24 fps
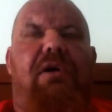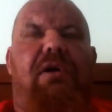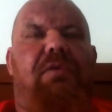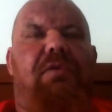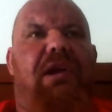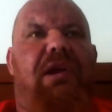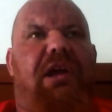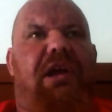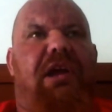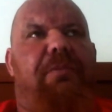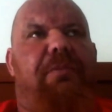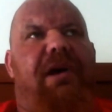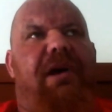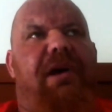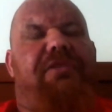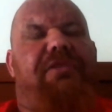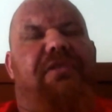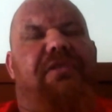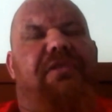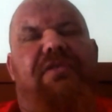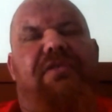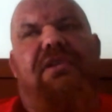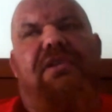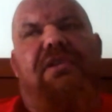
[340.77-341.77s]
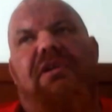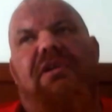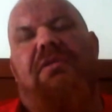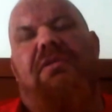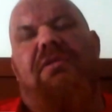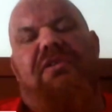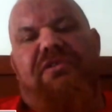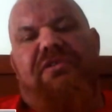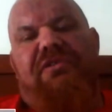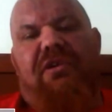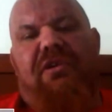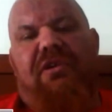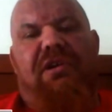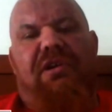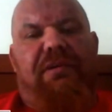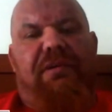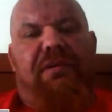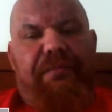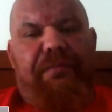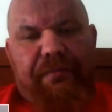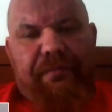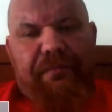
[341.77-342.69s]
And when I got back to it, I thought, you know what, sod it.